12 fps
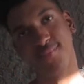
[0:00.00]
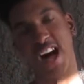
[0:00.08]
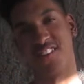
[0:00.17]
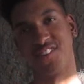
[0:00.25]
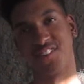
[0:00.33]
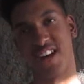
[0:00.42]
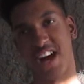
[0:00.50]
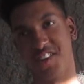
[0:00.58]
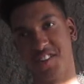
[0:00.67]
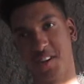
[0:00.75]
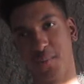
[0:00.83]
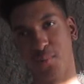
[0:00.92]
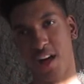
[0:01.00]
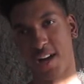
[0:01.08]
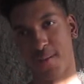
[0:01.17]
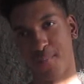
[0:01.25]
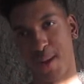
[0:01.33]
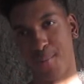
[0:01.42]
I just got done
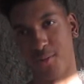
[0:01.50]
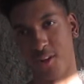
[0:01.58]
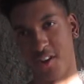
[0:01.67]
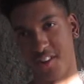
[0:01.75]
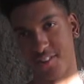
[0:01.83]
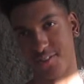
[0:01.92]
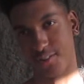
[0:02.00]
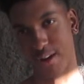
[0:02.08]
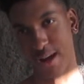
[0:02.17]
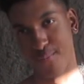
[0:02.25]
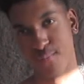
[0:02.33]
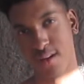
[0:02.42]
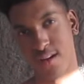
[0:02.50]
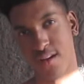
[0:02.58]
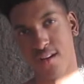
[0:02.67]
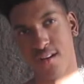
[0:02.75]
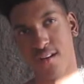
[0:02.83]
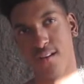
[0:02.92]
blocking people on Instagram.
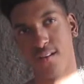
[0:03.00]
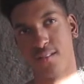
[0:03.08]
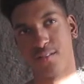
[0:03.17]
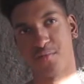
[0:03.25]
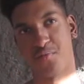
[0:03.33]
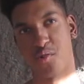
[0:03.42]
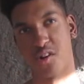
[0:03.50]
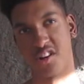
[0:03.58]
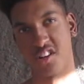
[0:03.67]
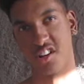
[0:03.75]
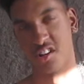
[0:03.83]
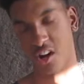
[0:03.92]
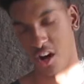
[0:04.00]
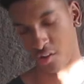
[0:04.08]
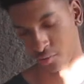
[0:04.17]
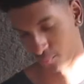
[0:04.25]
It's for a good cause.